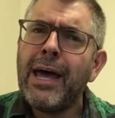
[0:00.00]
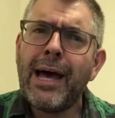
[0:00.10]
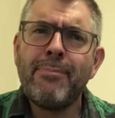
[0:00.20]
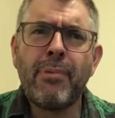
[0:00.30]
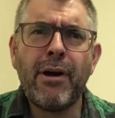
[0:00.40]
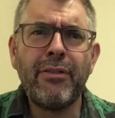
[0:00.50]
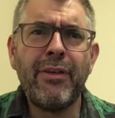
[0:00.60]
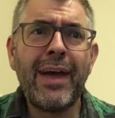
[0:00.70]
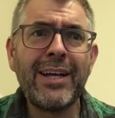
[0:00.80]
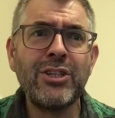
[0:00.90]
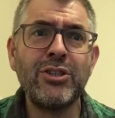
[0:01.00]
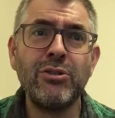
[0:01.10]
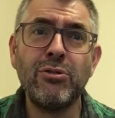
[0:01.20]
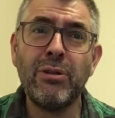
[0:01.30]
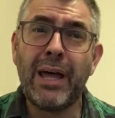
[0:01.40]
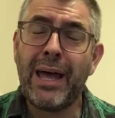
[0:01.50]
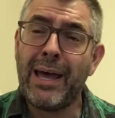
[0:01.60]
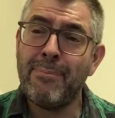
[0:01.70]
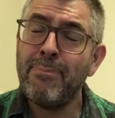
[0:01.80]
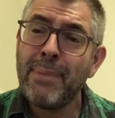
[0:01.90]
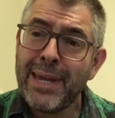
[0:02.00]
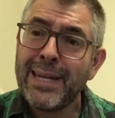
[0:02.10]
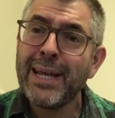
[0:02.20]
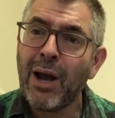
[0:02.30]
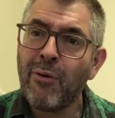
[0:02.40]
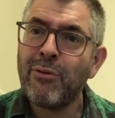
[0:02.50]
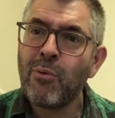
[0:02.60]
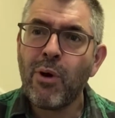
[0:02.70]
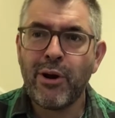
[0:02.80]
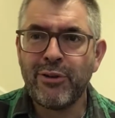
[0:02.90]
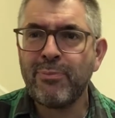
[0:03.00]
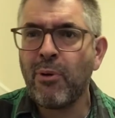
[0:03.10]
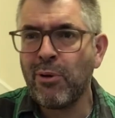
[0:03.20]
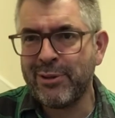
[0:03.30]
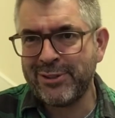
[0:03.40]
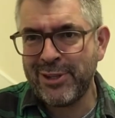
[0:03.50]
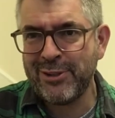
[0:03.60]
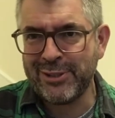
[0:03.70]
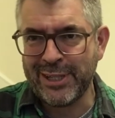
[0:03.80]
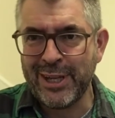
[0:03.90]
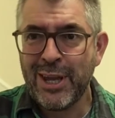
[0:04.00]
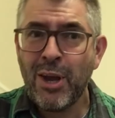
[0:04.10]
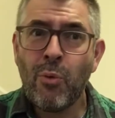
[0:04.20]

about the actual meaning of the words Paul is using